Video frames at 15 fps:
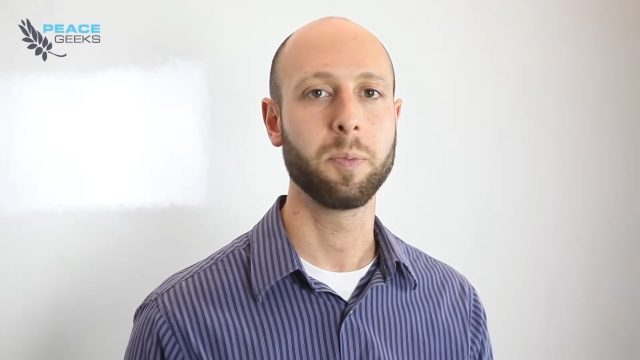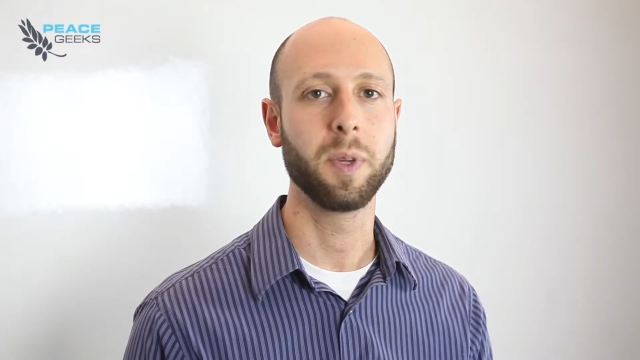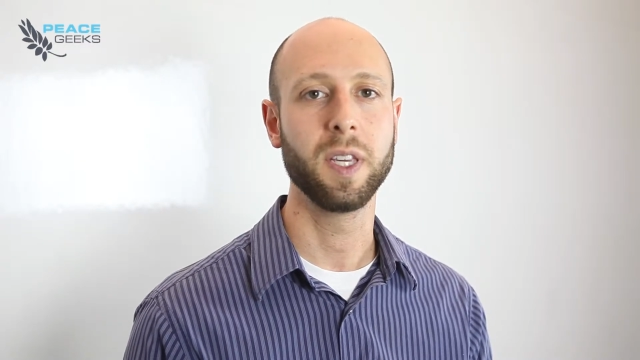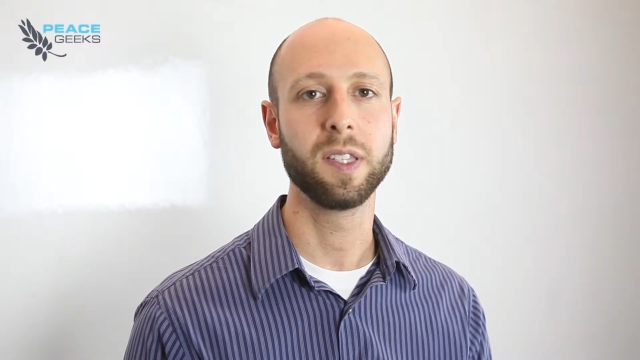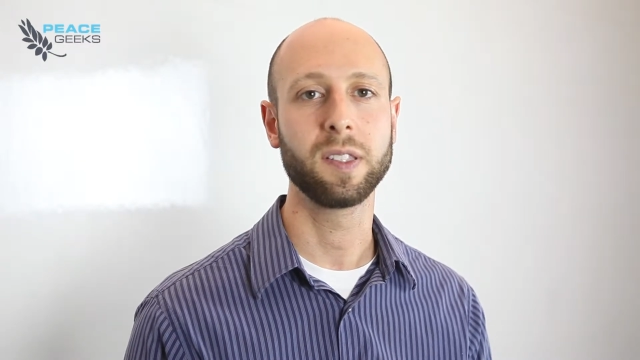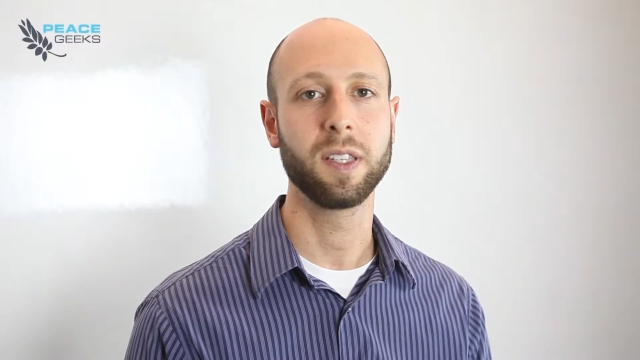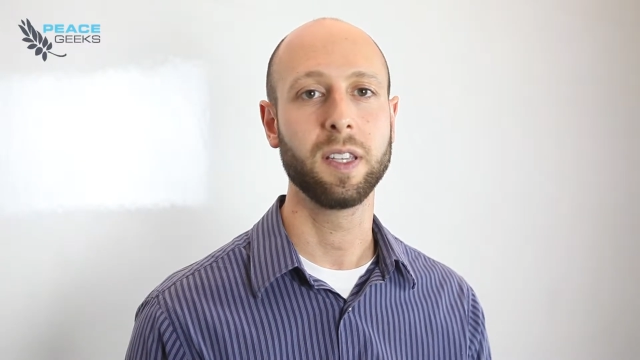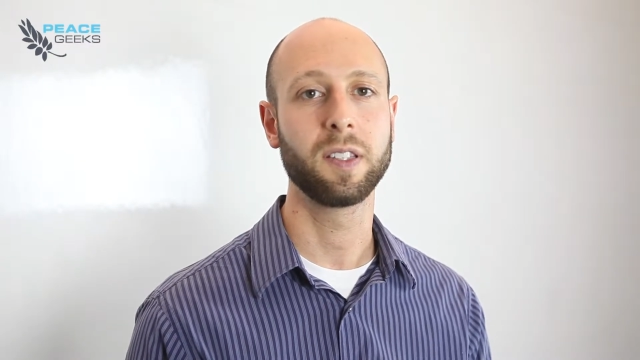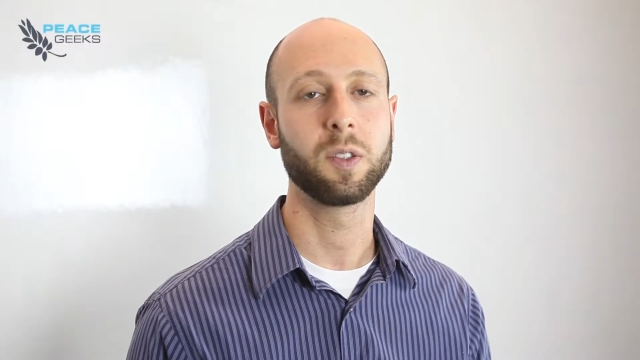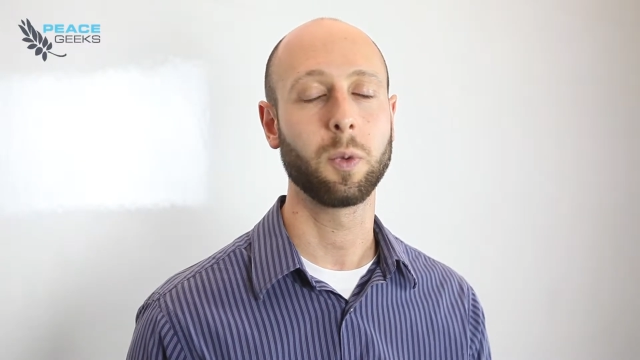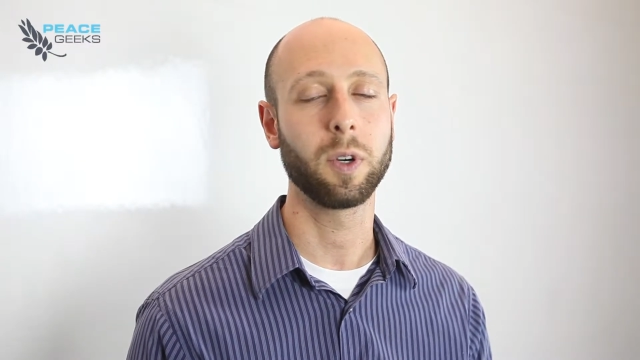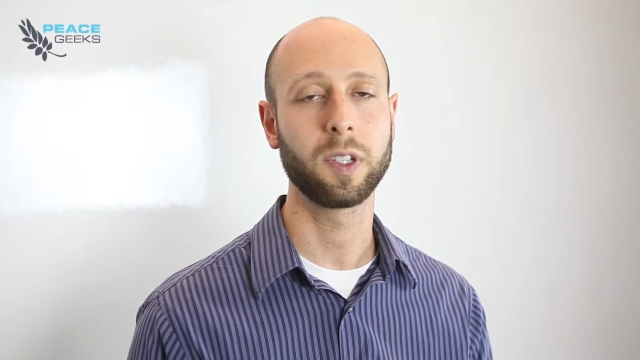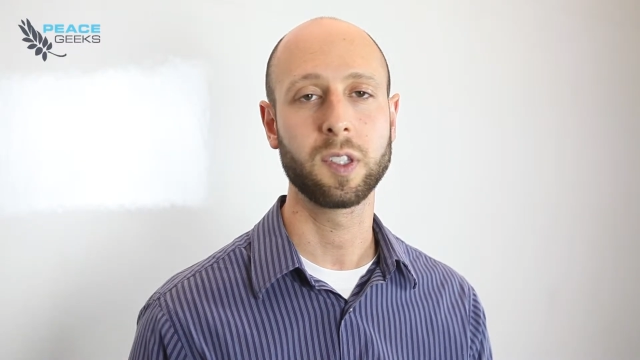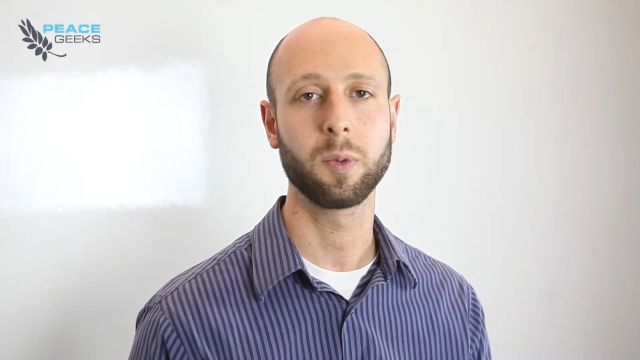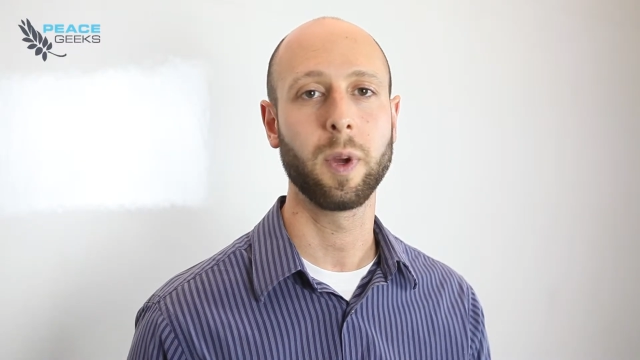PeaceGeeks
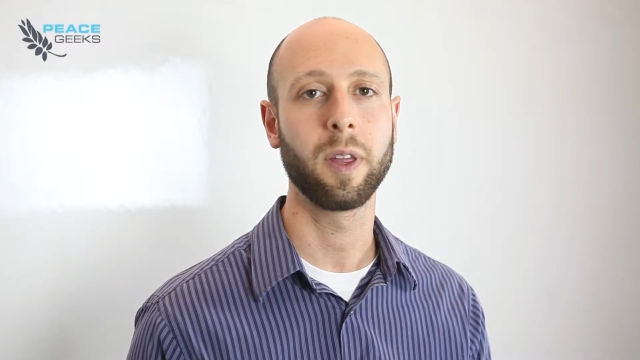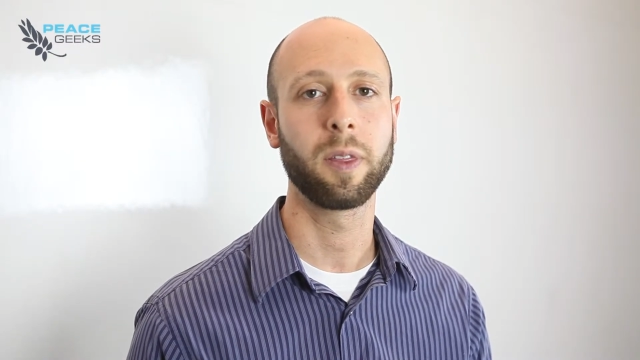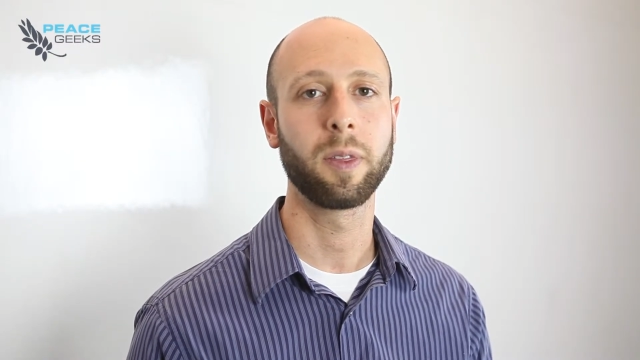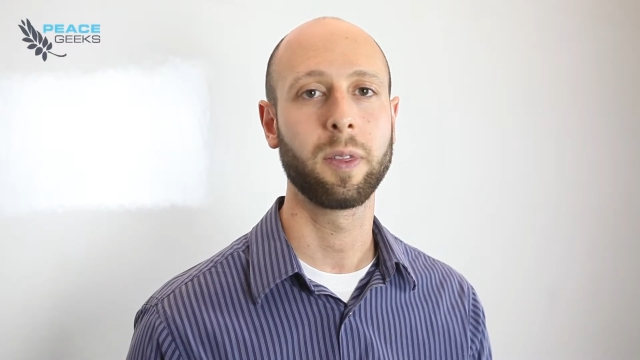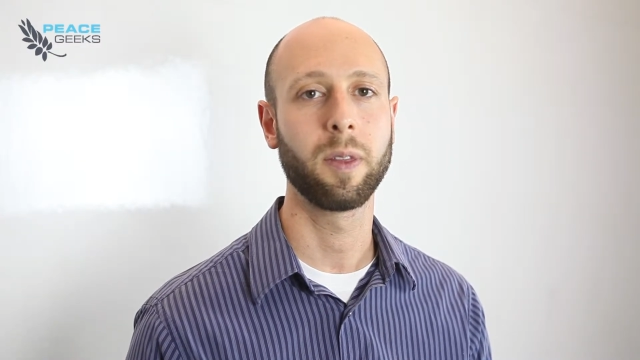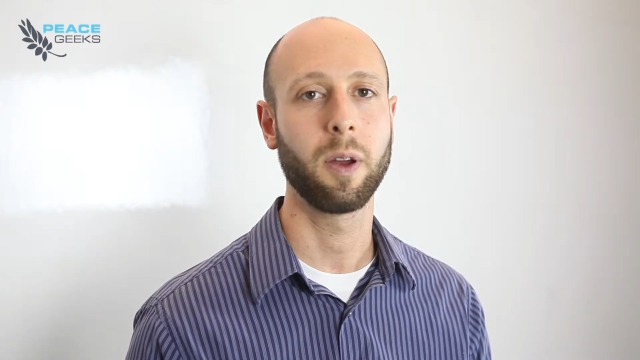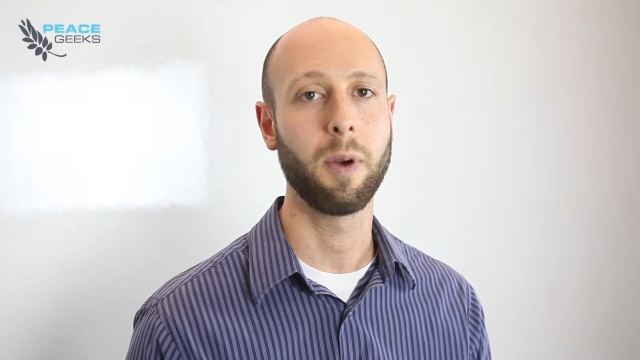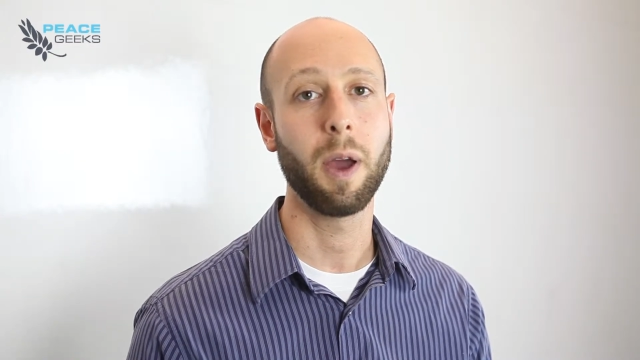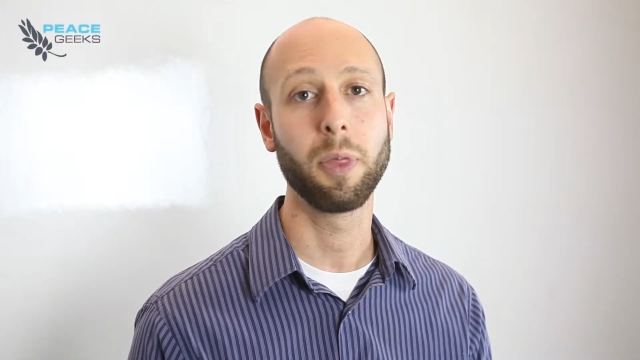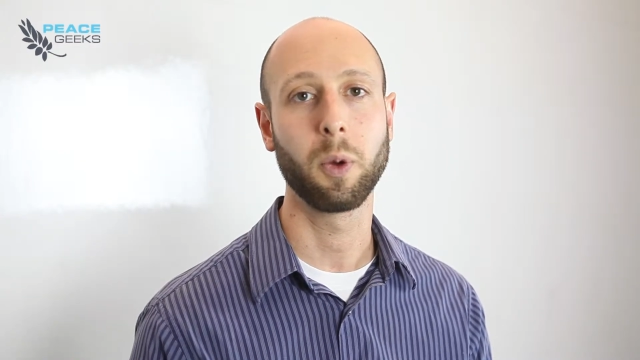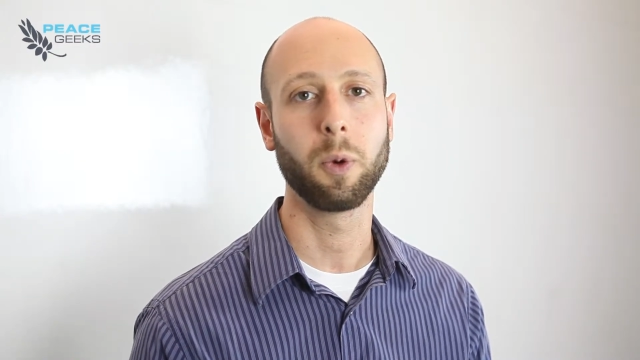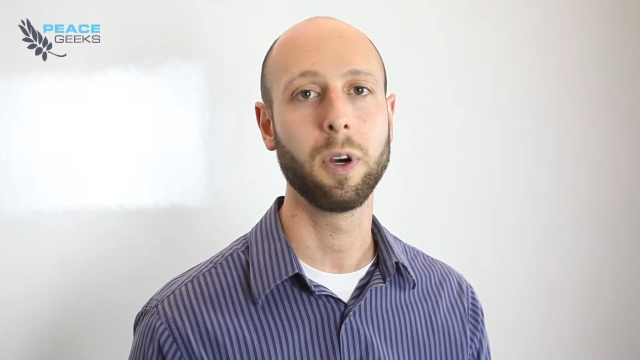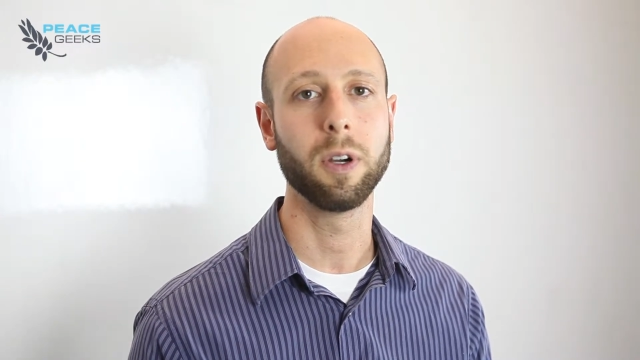works with around the